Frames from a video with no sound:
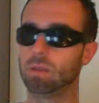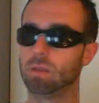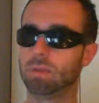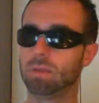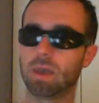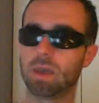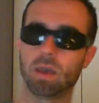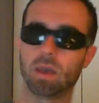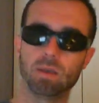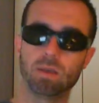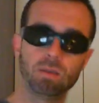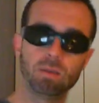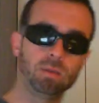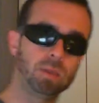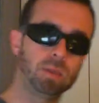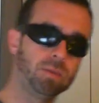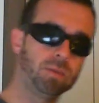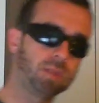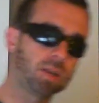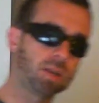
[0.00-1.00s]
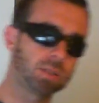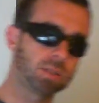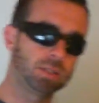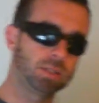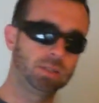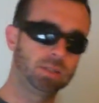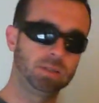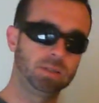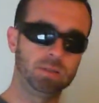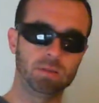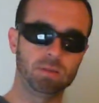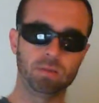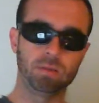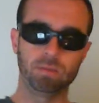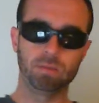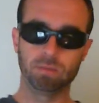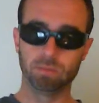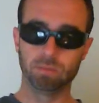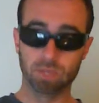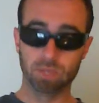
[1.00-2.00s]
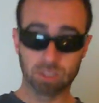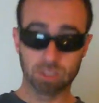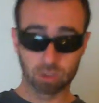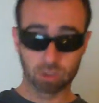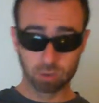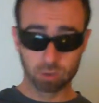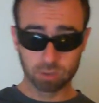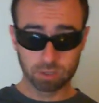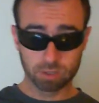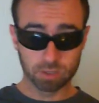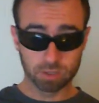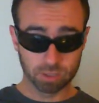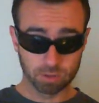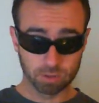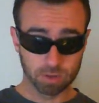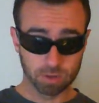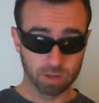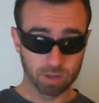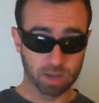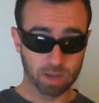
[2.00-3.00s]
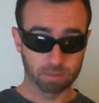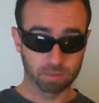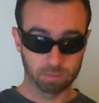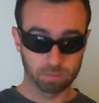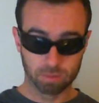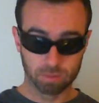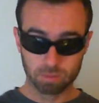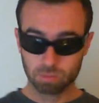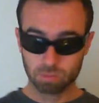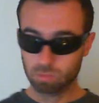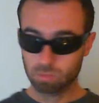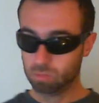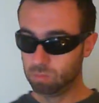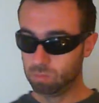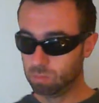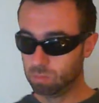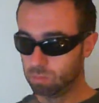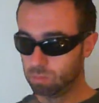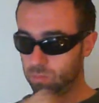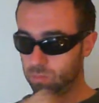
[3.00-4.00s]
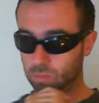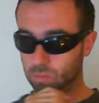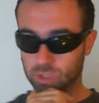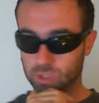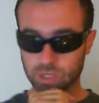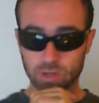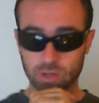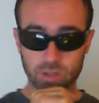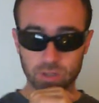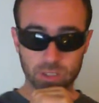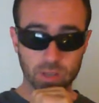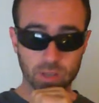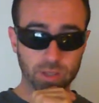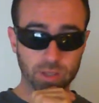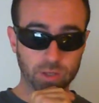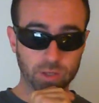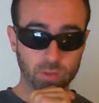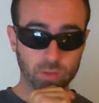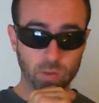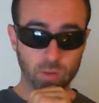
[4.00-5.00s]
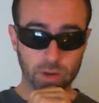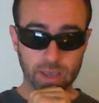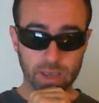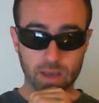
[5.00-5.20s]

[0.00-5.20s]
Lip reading: they're giving us these clues to the storyline, which is only going to work